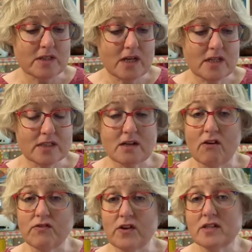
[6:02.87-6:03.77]
her
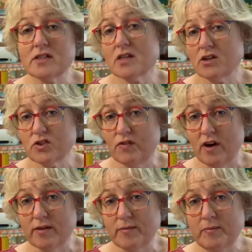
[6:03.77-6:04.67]
stuff is such
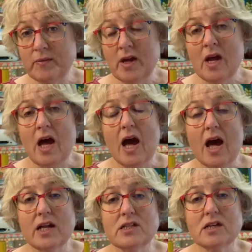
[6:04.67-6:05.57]
fun.
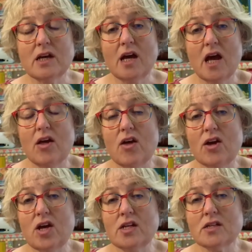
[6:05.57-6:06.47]
And
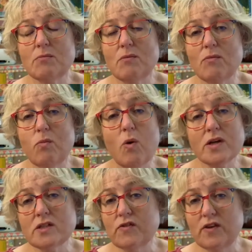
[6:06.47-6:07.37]
it's a
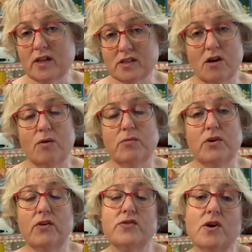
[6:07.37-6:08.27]
wonderful example
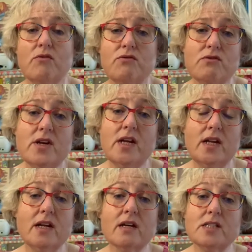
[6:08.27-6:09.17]
of doing really
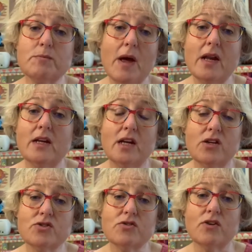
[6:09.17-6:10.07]
nice pen and ink
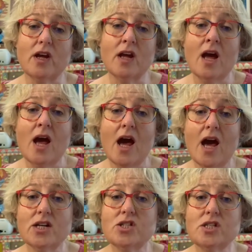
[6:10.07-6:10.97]
drawing.
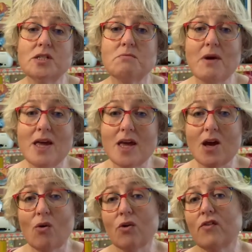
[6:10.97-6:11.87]
And she's making
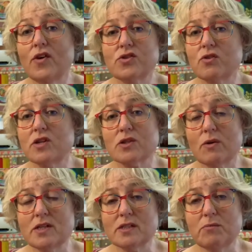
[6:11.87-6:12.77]
all of her drawings quite
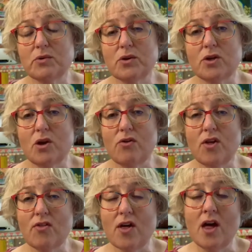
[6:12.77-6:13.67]
simple,
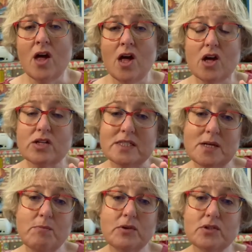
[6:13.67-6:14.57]
that they're
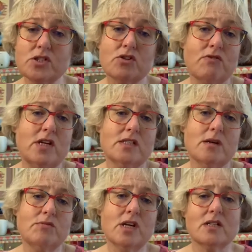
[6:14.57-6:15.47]
simple, discrete
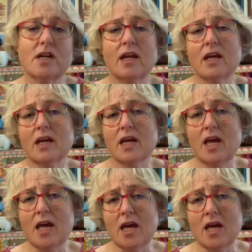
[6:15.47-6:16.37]
subjects like a
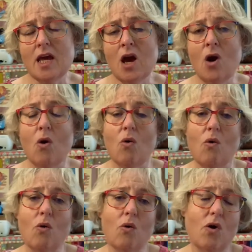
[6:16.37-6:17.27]
key
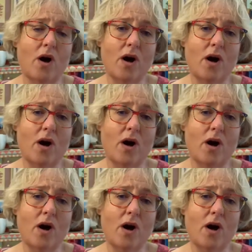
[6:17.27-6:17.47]
or